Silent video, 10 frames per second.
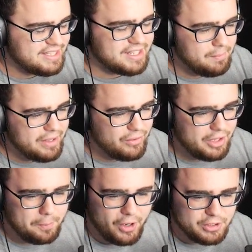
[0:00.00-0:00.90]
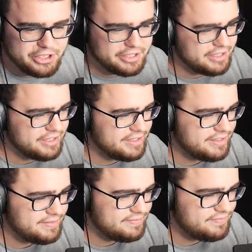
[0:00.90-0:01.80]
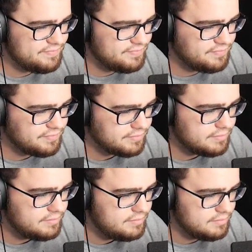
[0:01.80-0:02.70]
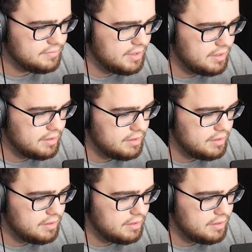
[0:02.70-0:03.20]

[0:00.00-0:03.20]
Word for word: it's a chameleon potion. Uh.